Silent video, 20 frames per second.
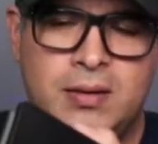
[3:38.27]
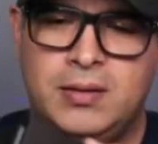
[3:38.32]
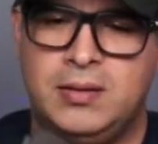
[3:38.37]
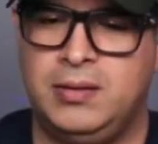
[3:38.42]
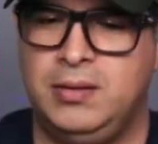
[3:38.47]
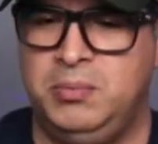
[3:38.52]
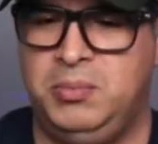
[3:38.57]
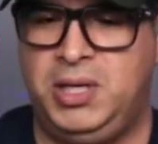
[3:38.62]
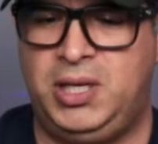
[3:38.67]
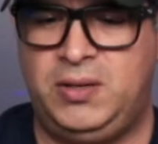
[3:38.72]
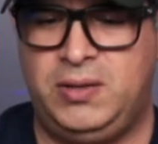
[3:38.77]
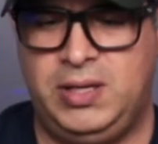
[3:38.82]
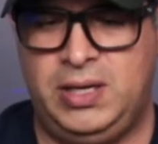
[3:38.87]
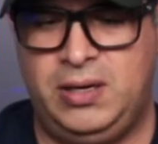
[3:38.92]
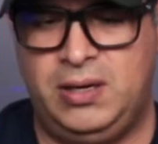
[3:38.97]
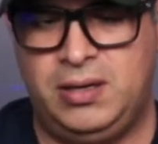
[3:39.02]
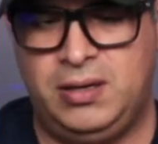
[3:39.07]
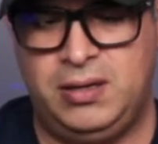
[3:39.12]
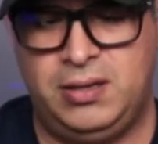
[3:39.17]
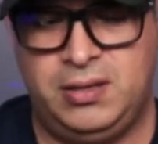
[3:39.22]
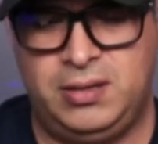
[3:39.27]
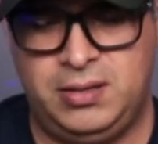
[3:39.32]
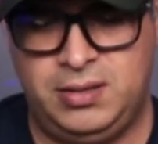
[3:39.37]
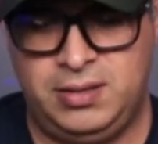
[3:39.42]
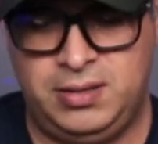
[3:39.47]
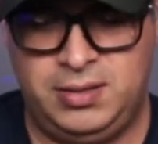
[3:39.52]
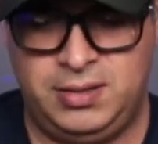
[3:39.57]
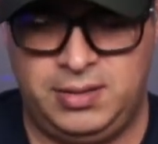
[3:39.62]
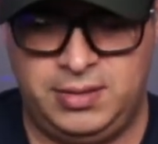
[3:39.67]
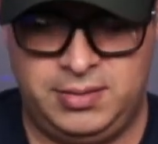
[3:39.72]
The metal there.
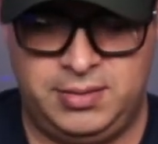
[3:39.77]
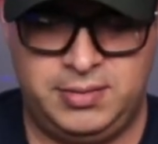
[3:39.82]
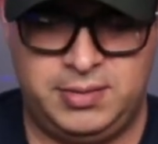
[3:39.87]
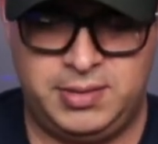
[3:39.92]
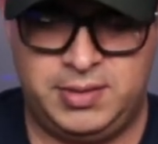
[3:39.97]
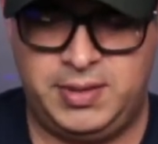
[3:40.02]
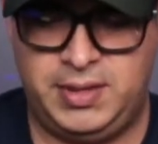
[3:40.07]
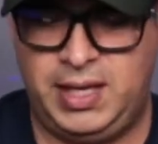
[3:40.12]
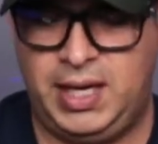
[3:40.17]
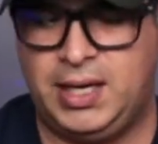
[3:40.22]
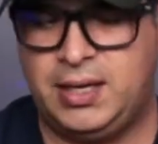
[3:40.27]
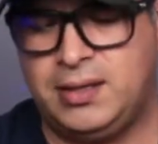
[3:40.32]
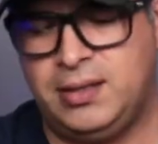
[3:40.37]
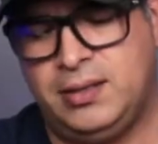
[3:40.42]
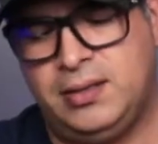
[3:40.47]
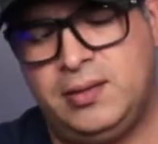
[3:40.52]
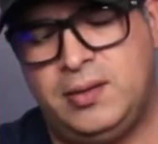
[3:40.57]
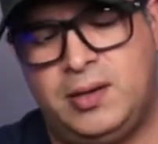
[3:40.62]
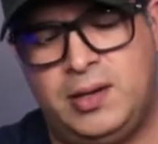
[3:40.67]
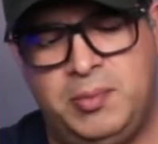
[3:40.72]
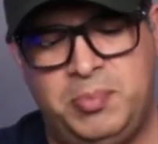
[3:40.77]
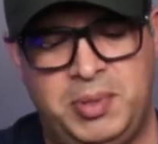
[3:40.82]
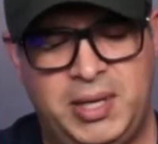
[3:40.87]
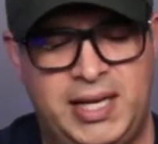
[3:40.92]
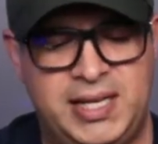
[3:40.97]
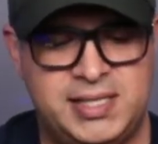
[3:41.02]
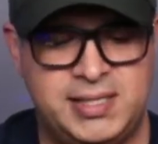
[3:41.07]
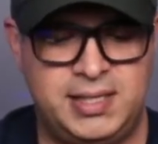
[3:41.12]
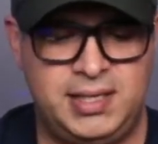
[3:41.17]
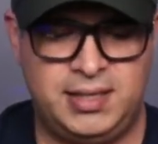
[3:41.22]
It's thick, hard
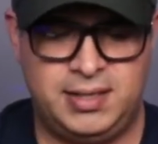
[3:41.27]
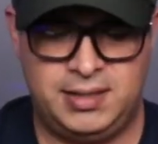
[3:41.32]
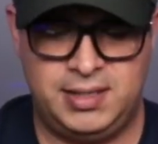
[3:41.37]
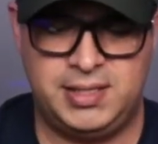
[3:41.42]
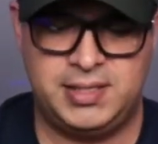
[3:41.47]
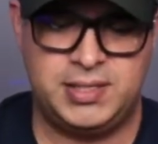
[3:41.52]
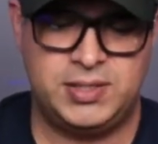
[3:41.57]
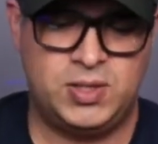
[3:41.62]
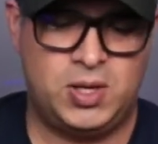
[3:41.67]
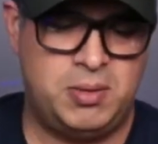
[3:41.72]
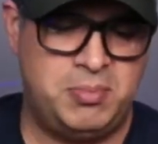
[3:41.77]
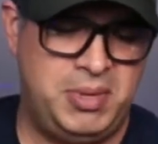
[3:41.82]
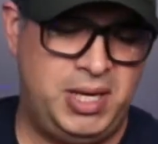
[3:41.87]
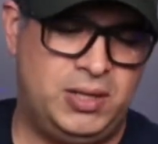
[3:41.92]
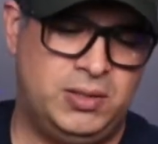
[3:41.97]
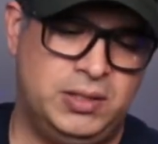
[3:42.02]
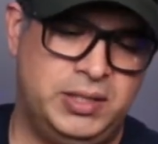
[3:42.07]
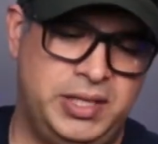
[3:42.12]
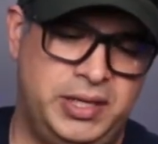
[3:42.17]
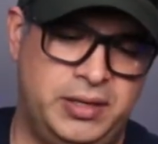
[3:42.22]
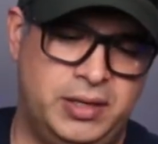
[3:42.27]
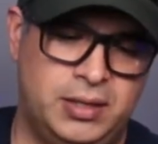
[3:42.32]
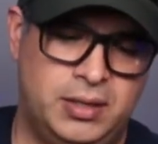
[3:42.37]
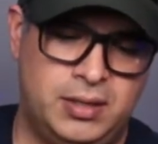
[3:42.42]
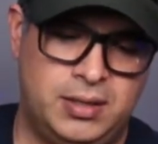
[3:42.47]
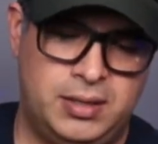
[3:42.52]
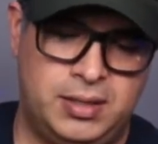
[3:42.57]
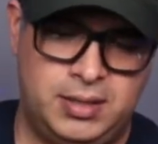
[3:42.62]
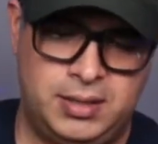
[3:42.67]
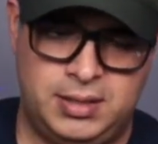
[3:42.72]
plastic, and this is all metal here.
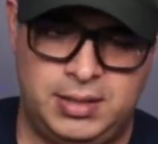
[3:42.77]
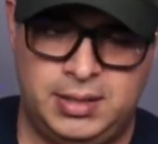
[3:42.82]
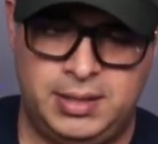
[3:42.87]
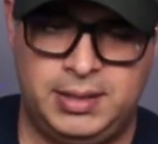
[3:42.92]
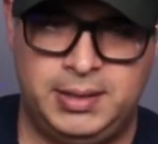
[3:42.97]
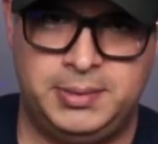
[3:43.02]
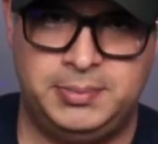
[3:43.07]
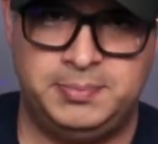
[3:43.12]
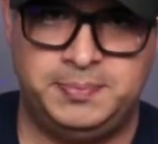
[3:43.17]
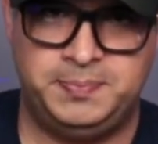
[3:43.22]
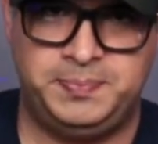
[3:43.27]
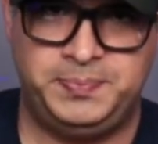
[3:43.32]
So